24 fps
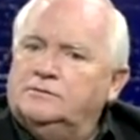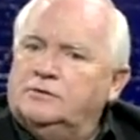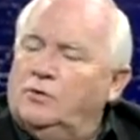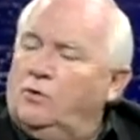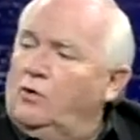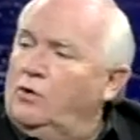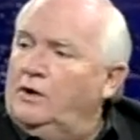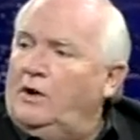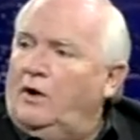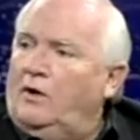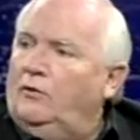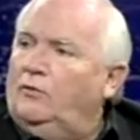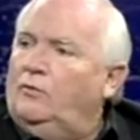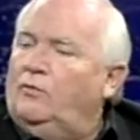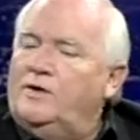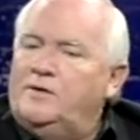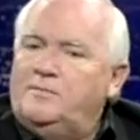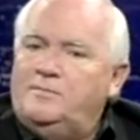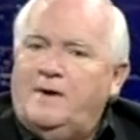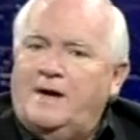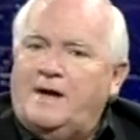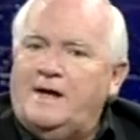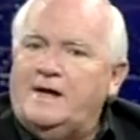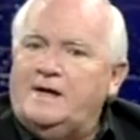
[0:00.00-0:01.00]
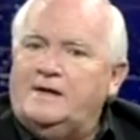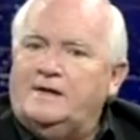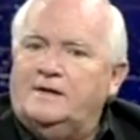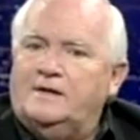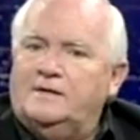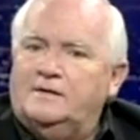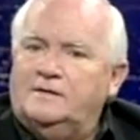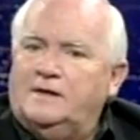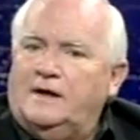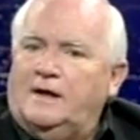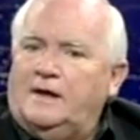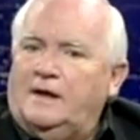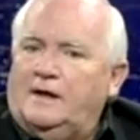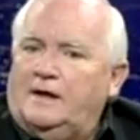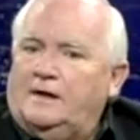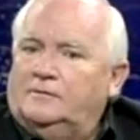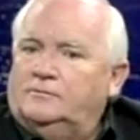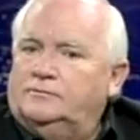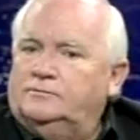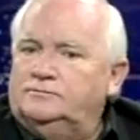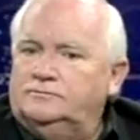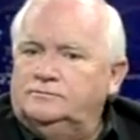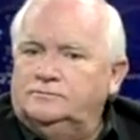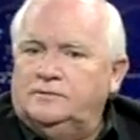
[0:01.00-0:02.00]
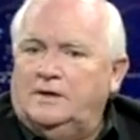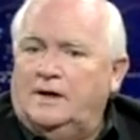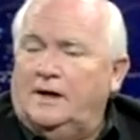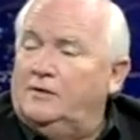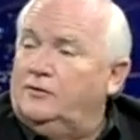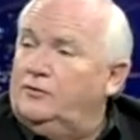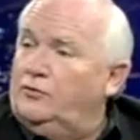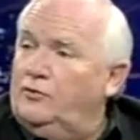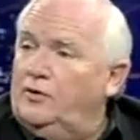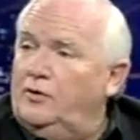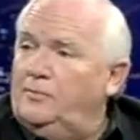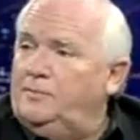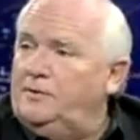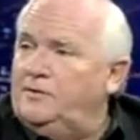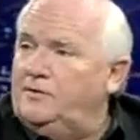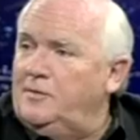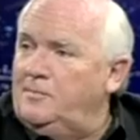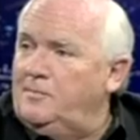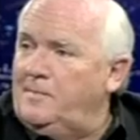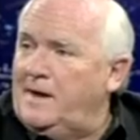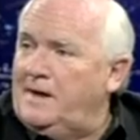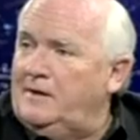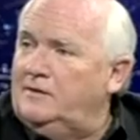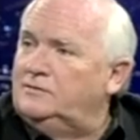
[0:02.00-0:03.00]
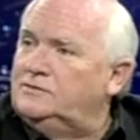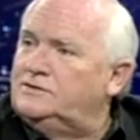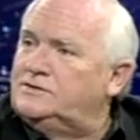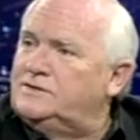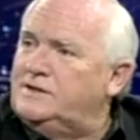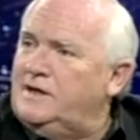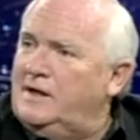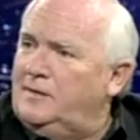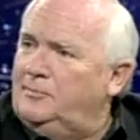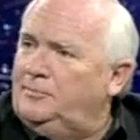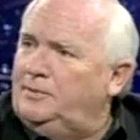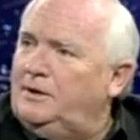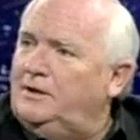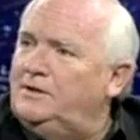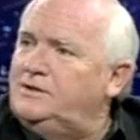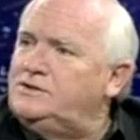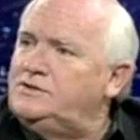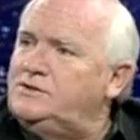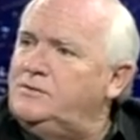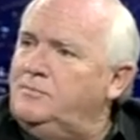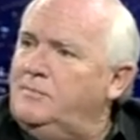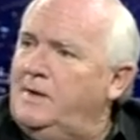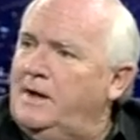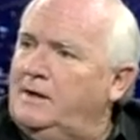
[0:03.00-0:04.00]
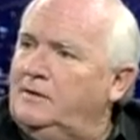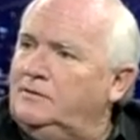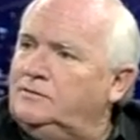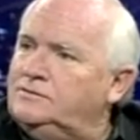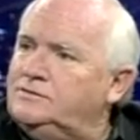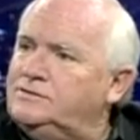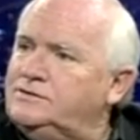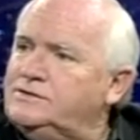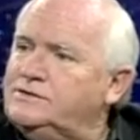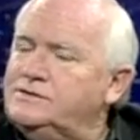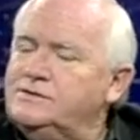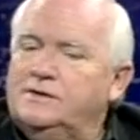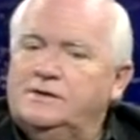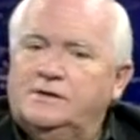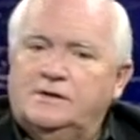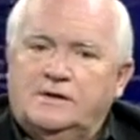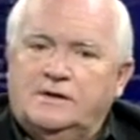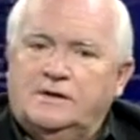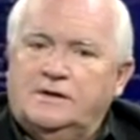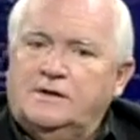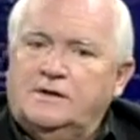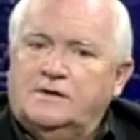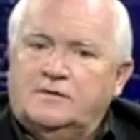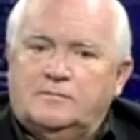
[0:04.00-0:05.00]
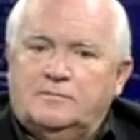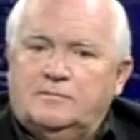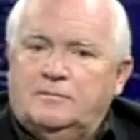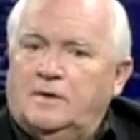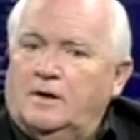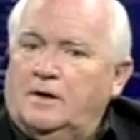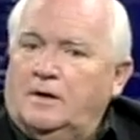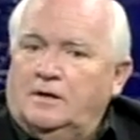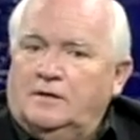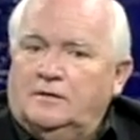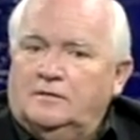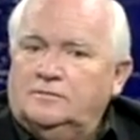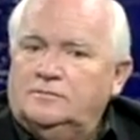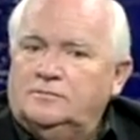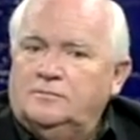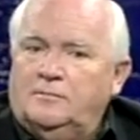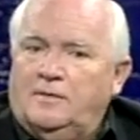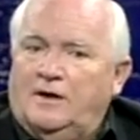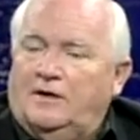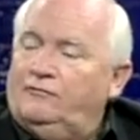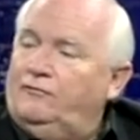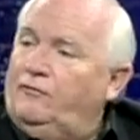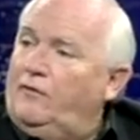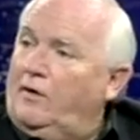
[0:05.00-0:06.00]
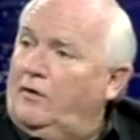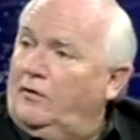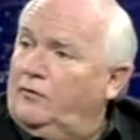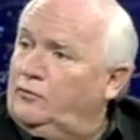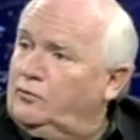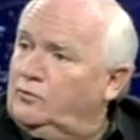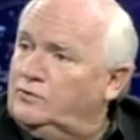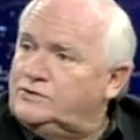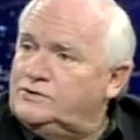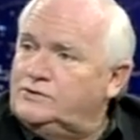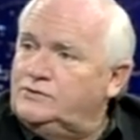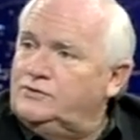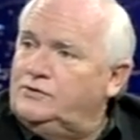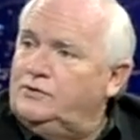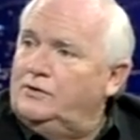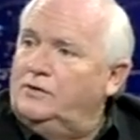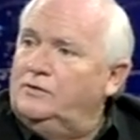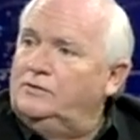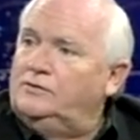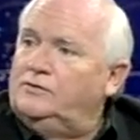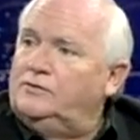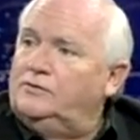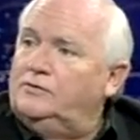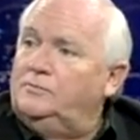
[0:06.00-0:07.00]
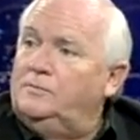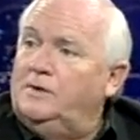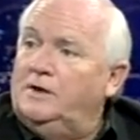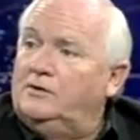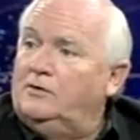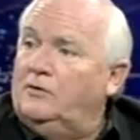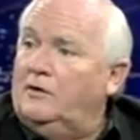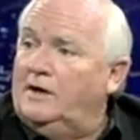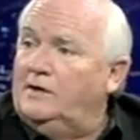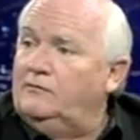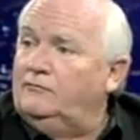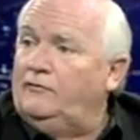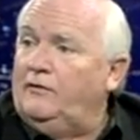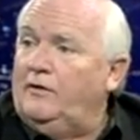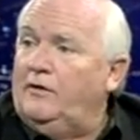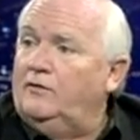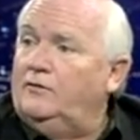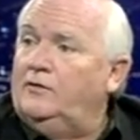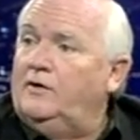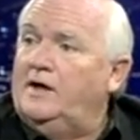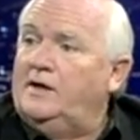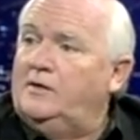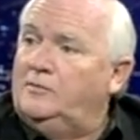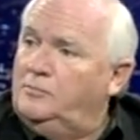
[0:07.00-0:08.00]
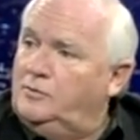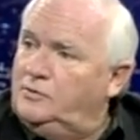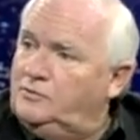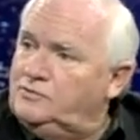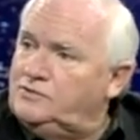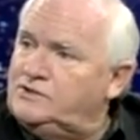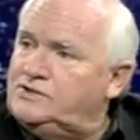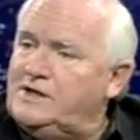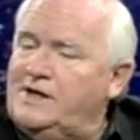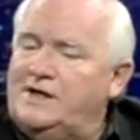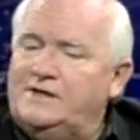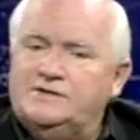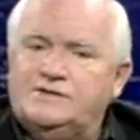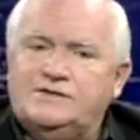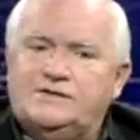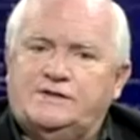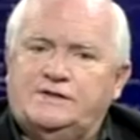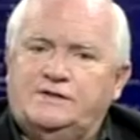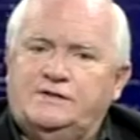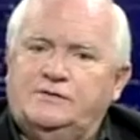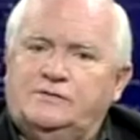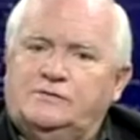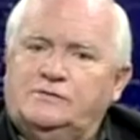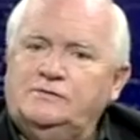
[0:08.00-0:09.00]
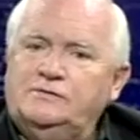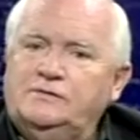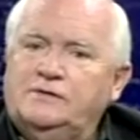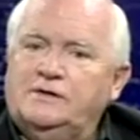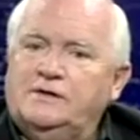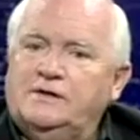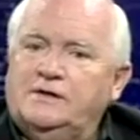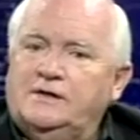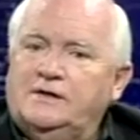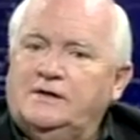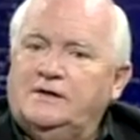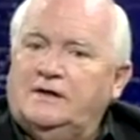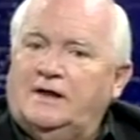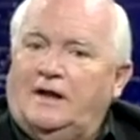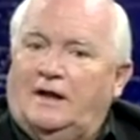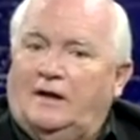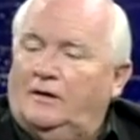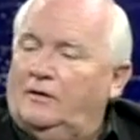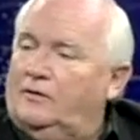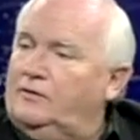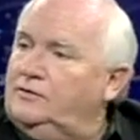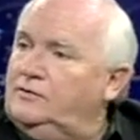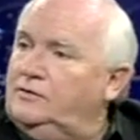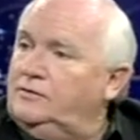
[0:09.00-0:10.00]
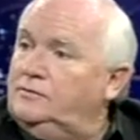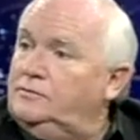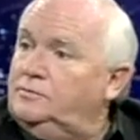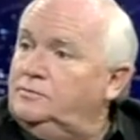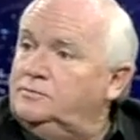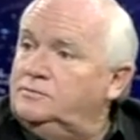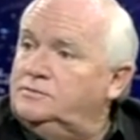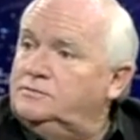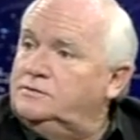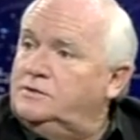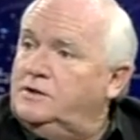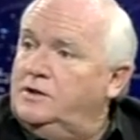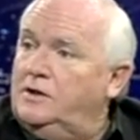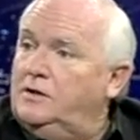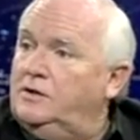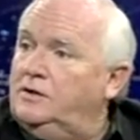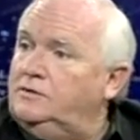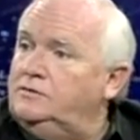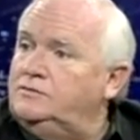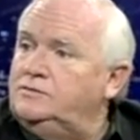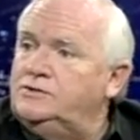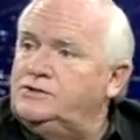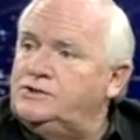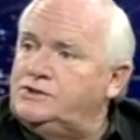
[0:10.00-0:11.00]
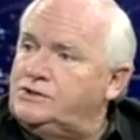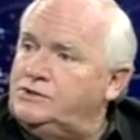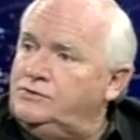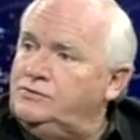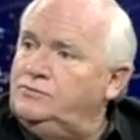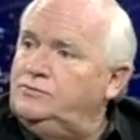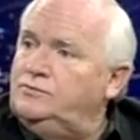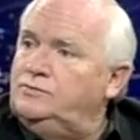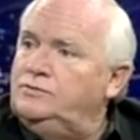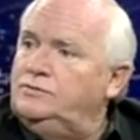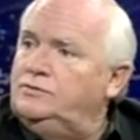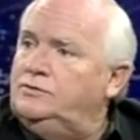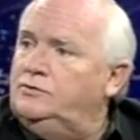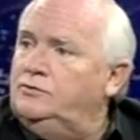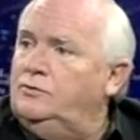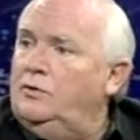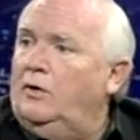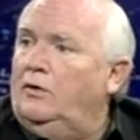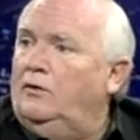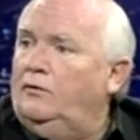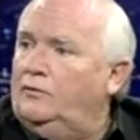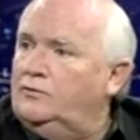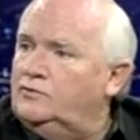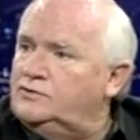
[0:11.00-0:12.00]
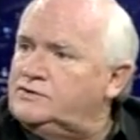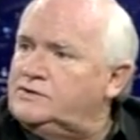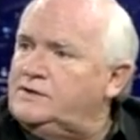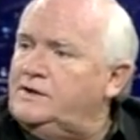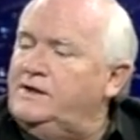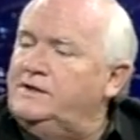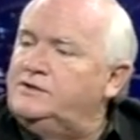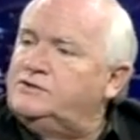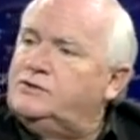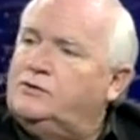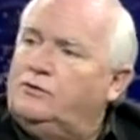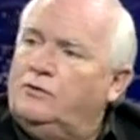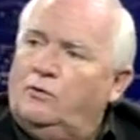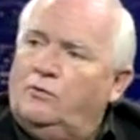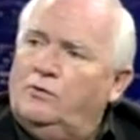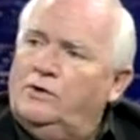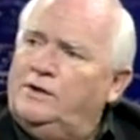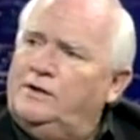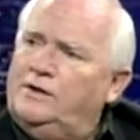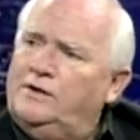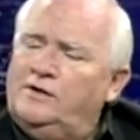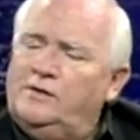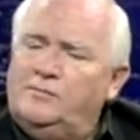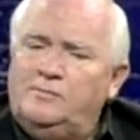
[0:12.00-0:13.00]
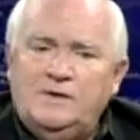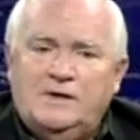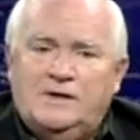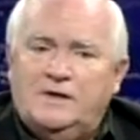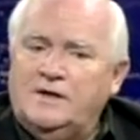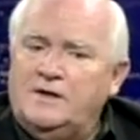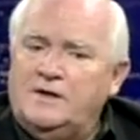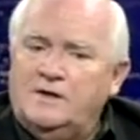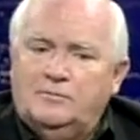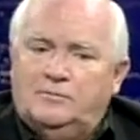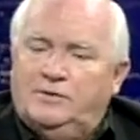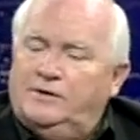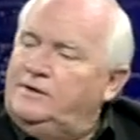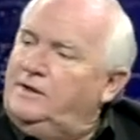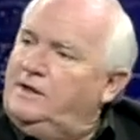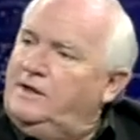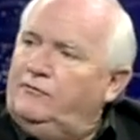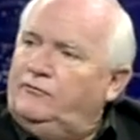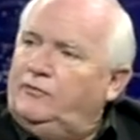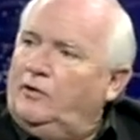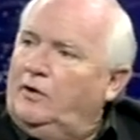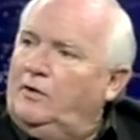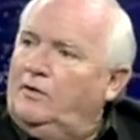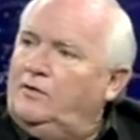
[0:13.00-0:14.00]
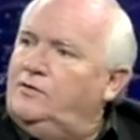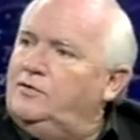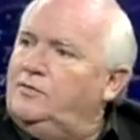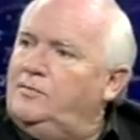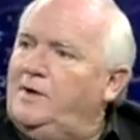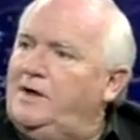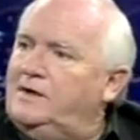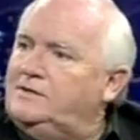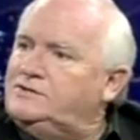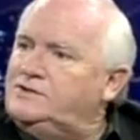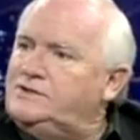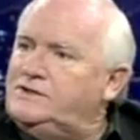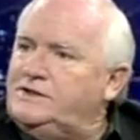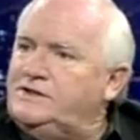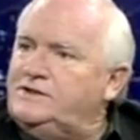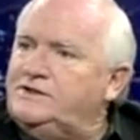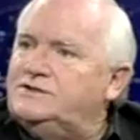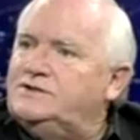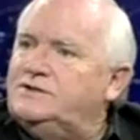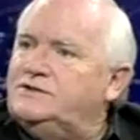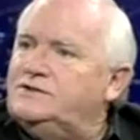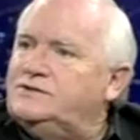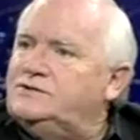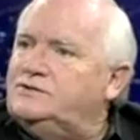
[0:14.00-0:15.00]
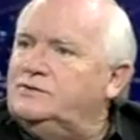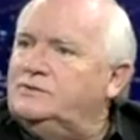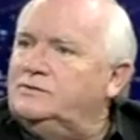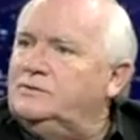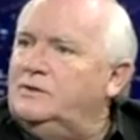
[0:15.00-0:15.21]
Going all the way back, I grew up in the mountains, the Appalachian Mountains. My father was a drunkard. My grandfather had a moonshine still. I learned to cut and shoot and do all those things growing up, but never learned about Jesus